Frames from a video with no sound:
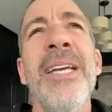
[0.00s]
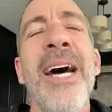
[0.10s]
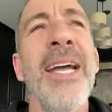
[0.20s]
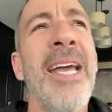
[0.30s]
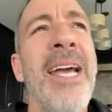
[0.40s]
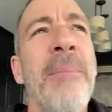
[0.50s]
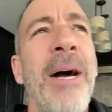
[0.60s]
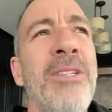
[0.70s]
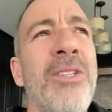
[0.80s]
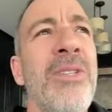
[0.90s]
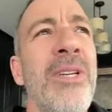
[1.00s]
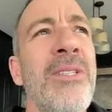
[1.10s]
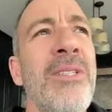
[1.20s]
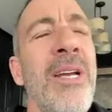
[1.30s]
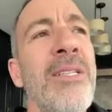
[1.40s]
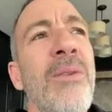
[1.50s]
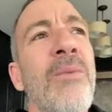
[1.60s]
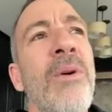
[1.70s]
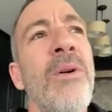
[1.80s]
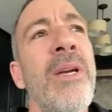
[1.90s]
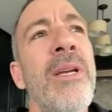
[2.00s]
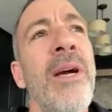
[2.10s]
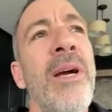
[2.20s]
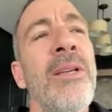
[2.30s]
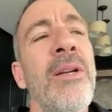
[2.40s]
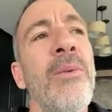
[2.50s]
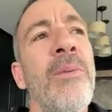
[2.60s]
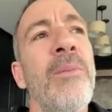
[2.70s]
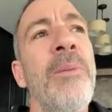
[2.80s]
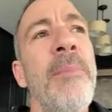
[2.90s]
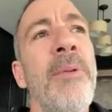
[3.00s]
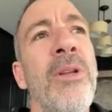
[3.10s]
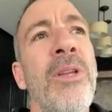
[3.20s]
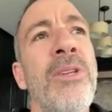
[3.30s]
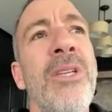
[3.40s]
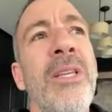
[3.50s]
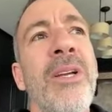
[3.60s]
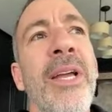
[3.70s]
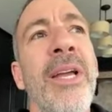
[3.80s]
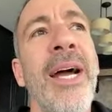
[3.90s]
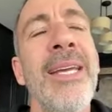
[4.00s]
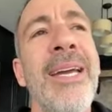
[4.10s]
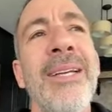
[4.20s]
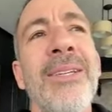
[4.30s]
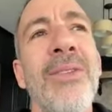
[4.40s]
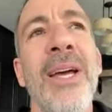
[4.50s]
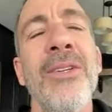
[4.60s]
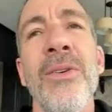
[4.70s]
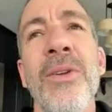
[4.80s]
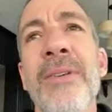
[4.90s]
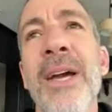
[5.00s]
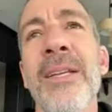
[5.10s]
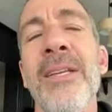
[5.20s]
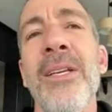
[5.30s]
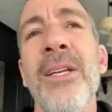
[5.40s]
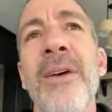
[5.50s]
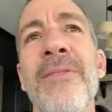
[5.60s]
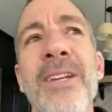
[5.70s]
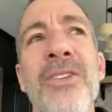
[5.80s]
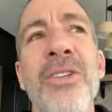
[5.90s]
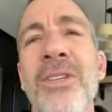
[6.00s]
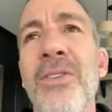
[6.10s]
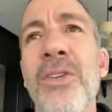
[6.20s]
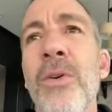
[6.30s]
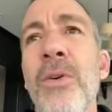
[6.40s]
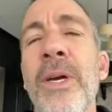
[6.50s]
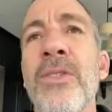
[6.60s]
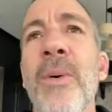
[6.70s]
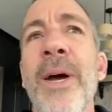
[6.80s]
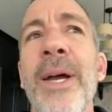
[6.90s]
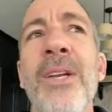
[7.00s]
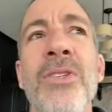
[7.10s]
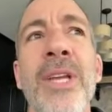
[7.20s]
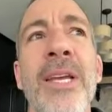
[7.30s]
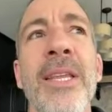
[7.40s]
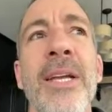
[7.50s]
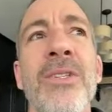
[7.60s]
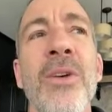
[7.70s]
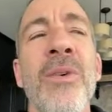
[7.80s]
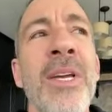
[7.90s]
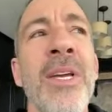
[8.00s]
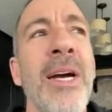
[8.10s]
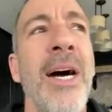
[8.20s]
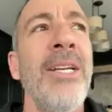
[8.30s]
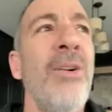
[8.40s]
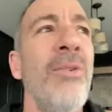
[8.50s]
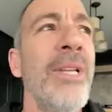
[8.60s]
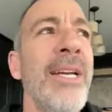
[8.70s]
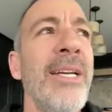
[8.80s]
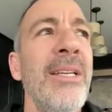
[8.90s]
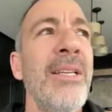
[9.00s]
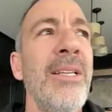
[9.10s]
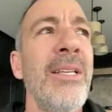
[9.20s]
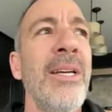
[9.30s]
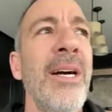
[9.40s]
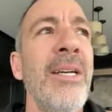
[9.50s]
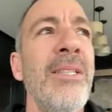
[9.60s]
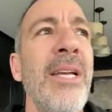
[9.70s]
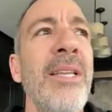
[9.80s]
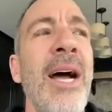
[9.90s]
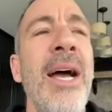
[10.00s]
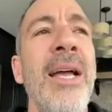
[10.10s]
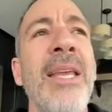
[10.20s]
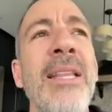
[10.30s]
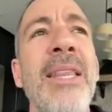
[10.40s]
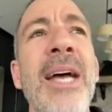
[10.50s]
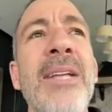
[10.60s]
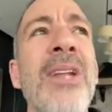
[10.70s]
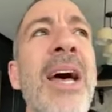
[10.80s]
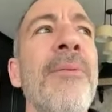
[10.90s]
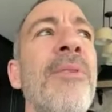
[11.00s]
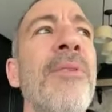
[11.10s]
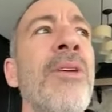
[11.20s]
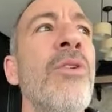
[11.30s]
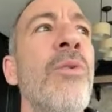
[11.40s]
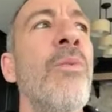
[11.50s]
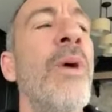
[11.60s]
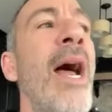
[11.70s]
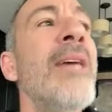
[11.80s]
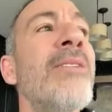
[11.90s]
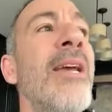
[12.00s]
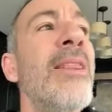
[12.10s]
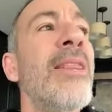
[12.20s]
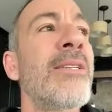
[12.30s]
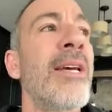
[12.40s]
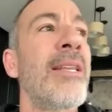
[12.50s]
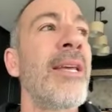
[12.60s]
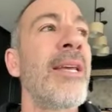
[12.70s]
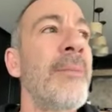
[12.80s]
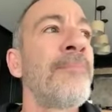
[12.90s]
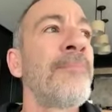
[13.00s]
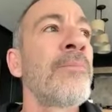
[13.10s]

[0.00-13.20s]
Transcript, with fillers: Yeah, I am. I just sometimes I worry, I, you know, when people are listening, they're like, I can't do that, dude. I've got, you know, I've got shit to do. And so I mm-hmm. understand that. So I don't like that. I, that that's not. So when I say things like that,